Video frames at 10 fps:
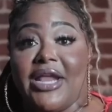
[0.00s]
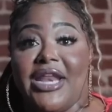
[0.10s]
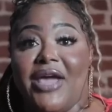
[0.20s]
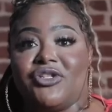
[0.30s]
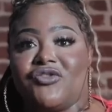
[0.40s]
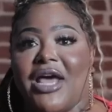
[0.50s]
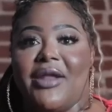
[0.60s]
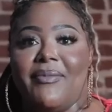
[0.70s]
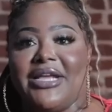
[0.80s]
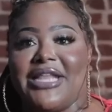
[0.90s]
and they was trying
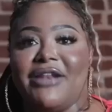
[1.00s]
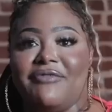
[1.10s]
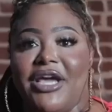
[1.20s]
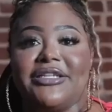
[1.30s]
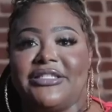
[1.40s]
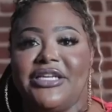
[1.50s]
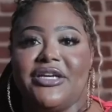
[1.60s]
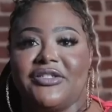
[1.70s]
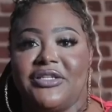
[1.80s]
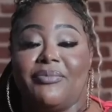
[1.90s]
to make that nigga steal